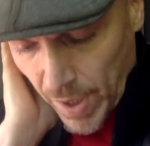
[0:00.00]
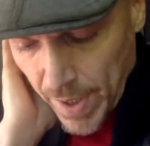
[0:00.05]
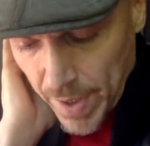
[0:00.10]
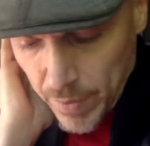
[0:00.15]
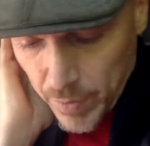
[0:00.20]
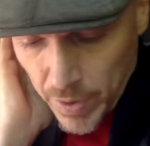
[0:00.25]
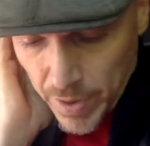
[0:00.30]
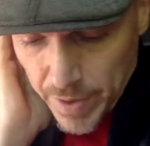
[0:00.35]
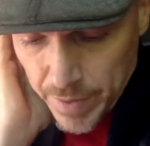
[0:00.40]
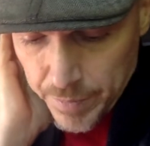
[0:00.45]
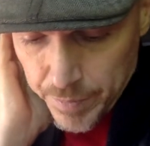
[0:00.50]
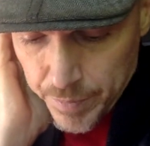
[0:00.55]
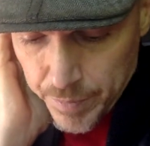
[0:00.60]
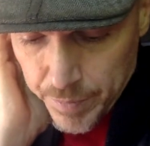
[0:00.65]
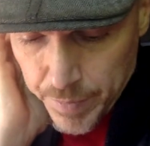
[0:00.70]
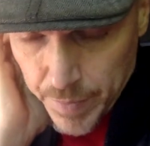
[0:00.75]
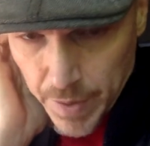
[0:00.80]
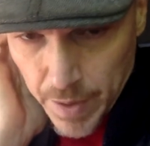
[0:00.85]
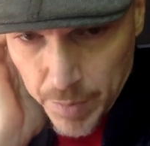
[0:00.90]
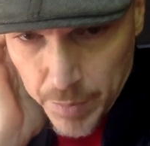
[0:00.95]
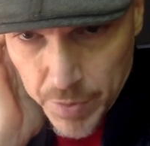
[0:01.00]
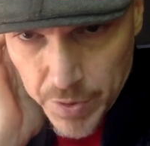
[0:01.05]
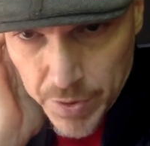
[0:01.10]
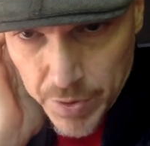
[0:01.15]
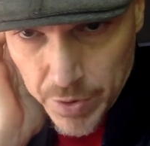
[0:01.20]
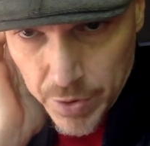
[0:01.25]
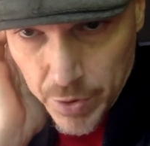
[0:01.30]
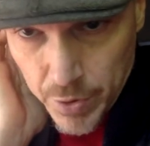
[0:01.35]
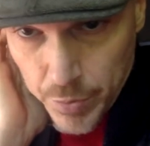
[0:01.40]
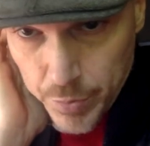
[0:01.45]
Anyway, I'm going to
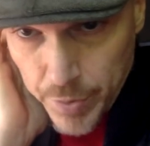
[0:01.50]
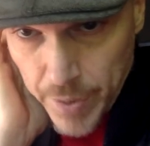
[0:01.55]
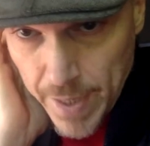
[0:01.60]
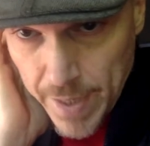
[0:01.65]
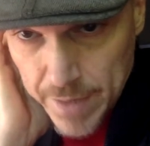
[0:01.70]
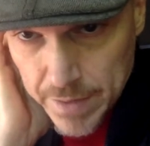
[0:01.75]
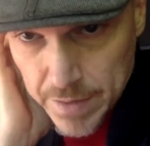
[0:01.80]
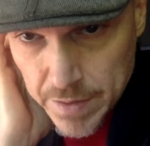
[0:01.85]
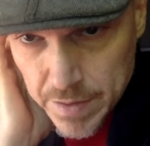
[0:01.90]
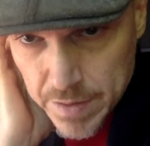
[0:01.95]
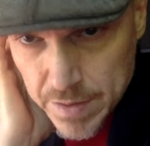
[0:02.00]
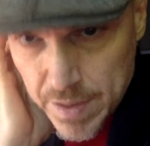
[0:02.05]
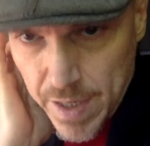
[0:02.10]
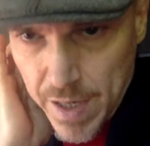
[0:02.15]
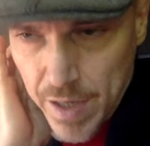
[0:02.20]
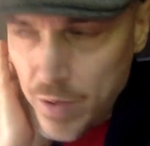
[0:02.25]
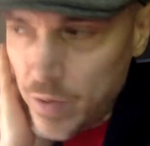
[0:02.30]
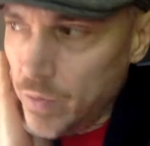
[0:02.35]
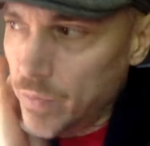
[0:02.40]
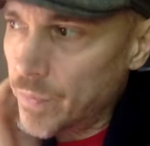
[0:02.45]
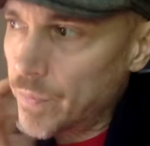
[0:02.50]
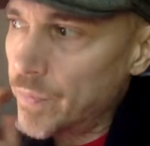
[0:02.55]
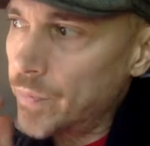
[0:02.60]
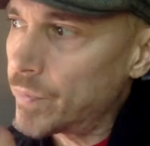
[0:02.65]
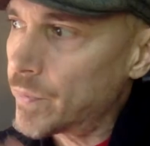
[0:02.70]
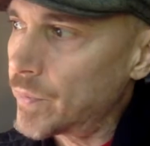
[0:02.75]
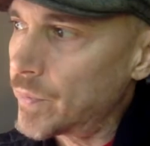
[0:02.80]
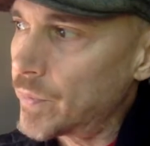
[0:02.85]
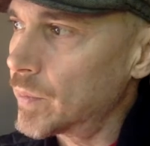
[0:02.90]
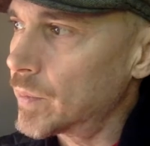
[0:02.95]
go practice now.
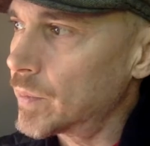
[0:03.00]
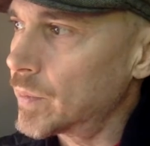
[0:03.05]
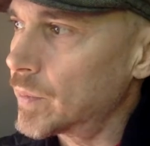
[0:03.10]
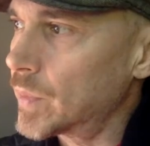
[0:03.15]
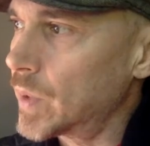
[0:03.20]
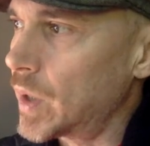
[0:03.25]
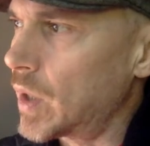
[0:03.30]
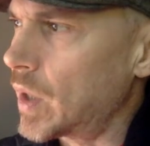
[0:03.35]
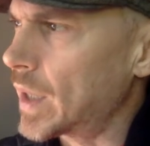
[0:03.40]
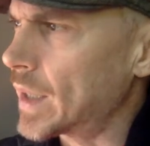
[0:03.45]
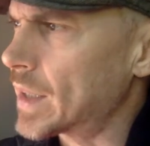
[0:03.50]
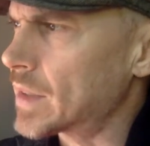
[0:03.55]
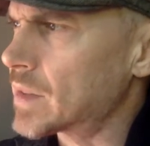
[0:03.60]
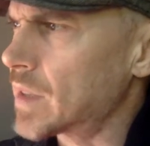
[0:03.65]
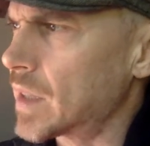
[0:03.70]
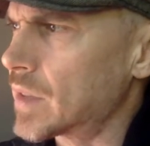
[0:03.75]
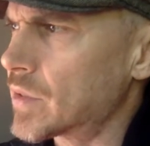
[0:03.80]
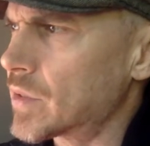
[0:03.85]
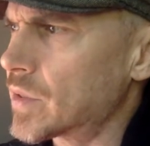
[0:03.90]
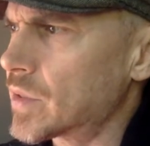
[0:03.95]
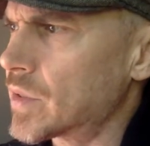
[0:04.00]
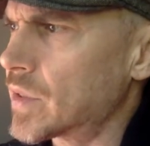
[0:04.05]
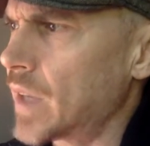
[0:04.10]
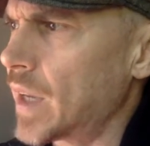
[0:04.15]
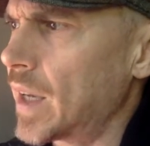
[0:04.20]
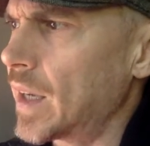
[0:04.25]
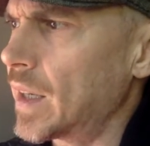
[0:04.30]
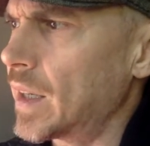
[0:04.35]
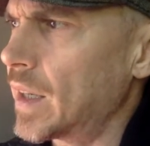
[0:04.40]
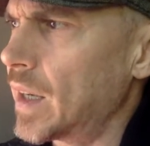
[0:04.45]
Oh, I guess I should
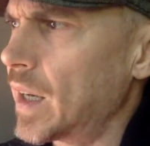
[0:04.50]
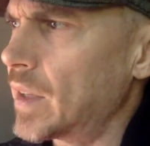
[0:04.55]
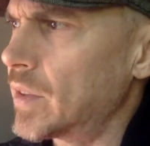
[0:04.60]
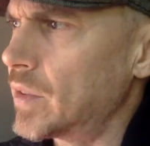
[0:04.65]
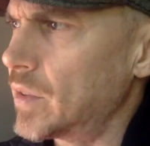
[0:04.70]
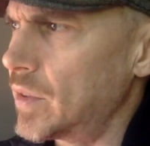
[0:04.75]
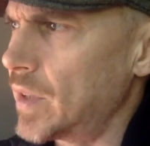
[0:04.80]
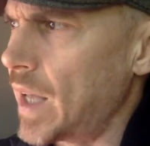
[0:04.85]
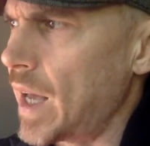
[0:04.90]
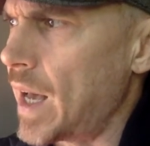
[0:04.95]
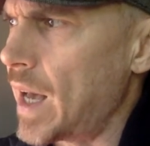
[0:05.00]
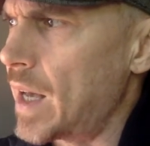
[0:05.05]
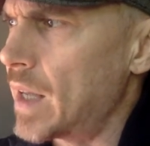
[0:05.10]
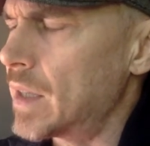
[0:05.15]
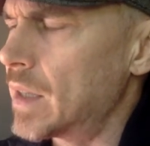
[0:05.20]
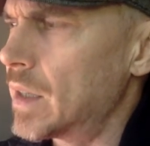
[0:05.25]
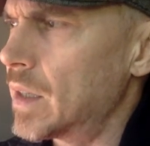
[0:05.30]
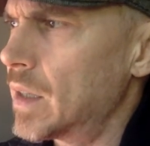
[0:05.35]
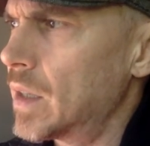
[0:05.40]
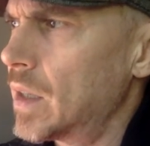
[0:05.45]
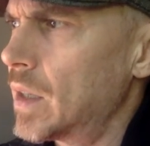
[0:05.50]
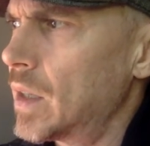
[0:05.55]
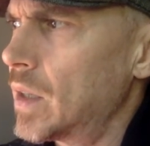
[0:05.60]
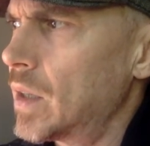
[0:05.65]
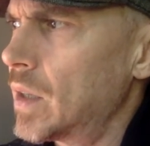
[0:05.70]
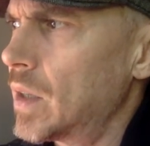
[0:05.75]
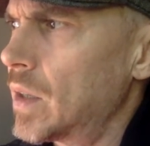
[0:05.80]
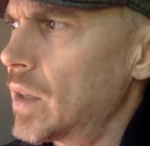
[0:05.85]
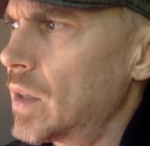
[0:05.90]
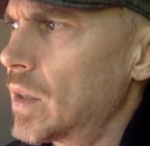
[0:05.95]
say I do that.
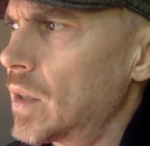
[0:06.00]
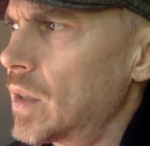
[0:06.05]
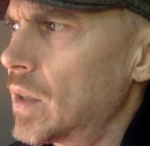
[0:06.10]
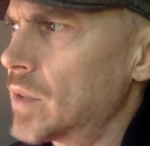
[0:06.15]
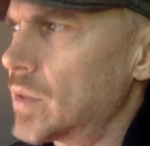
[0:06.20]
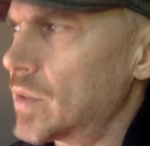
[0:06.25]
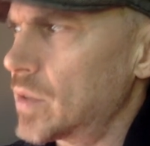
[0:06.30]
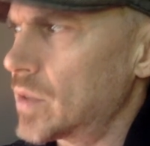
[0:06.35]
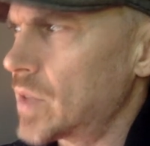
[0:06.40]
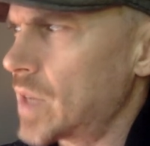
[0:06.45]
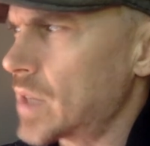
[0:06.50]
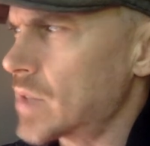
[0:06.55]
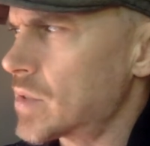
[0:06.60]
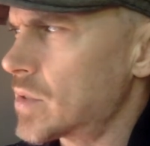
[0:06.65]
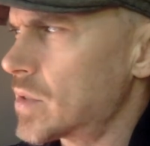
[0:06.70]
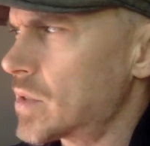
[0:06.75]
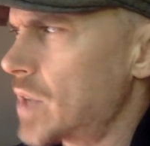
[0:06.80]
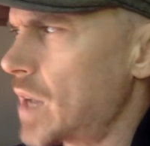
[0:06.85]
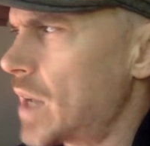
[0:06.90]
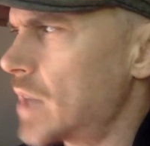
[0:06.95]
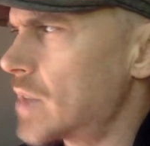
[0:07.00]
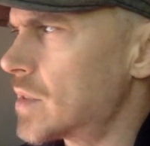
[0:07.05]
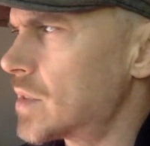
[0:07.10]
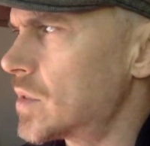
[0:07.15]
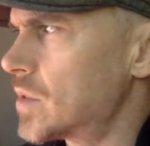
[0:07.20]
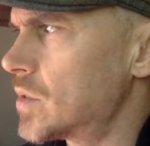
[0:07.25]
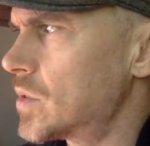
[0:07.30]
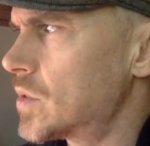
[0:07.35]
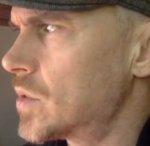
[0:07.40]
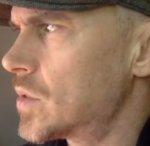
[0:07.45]
I do those
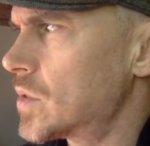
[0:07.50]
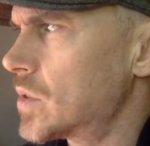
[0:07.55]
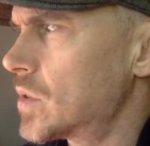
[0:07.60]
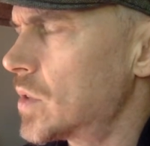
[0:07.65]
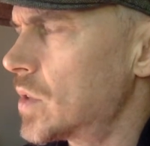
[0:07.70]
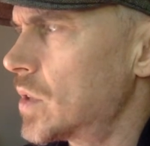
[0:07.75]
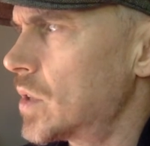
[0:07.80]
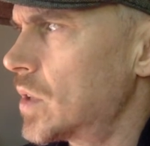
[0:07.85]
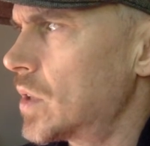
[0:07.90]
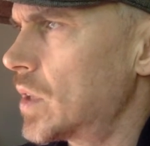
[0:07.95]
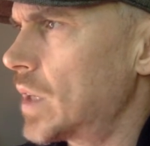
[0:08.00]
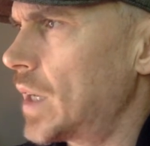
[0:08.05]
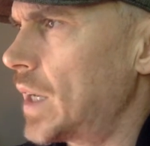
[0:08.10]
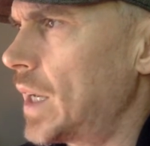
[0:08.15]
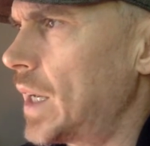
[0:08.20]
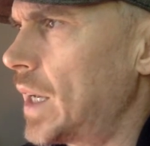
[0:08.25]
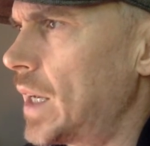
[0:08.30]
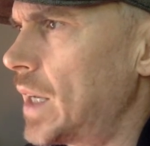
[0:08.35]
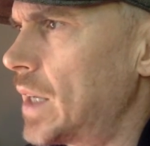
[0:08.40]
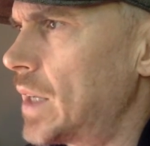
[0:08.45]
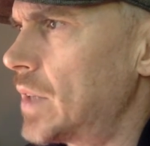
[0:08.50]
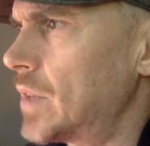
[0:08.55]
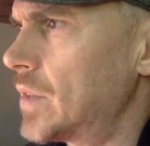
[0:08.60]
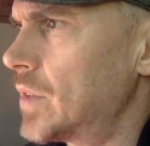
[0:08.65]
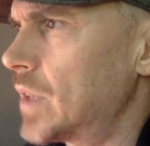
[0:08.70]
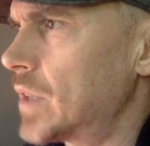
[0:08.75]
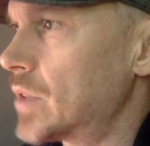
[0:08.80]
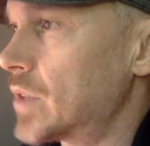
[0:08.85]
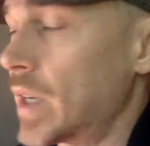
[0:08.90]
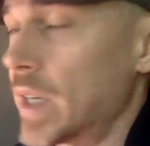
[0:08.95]
exercises,
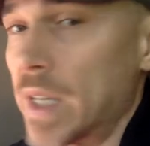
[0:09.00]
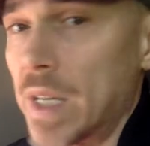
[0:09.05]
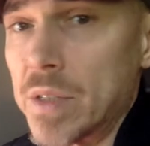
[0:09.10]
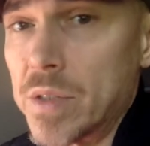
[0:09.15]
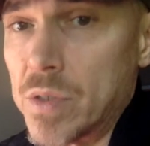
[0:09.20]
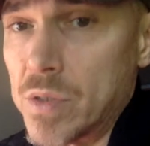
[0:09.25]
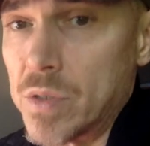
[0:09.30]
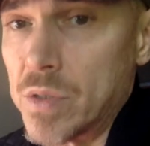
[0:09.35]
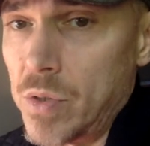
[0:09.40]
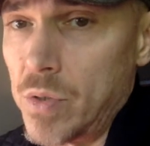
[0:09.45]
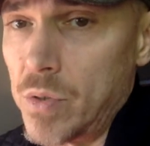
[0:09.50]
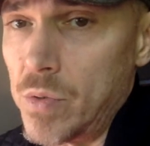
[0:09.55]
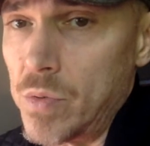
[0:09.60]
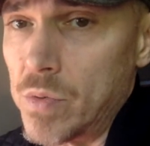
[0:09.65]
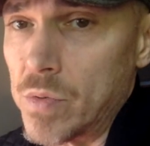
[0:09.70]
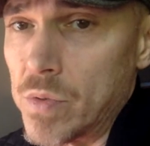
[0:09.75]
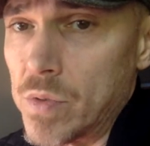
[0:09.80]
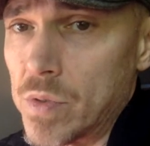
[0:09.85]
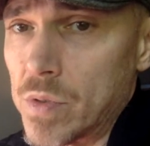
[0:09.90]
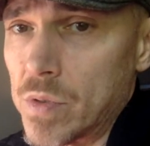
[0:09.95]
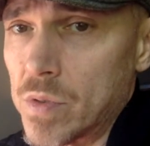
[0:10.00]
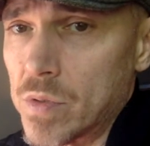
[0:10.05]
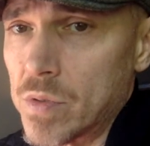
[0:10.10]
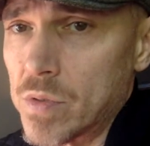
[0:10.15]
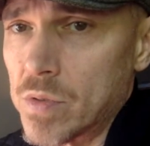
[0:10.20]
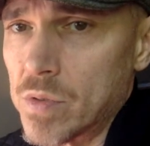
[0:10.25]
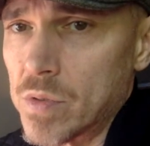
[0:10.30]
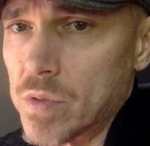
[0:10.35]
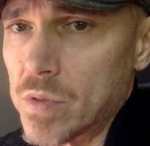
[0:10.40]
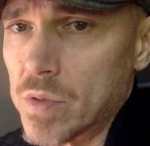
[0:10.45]
and I try to get to tunes,
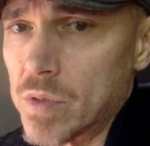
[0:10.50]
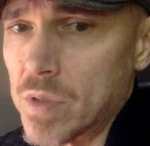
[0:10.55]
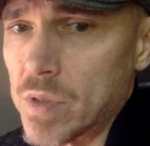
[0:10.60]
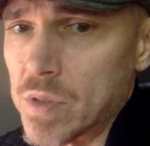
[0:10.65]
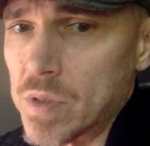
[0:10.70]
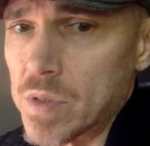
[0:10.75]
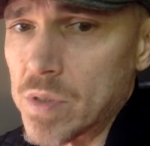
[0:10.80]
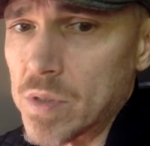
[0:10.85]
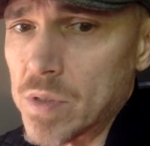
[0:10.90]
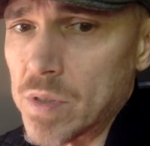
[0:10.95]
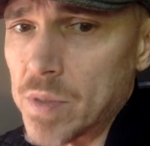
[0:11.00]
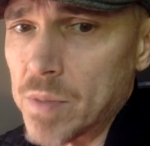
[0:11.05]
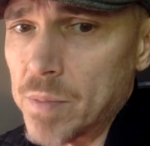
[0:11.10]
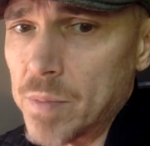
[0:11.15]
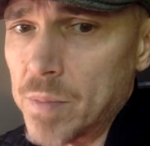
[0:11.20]
because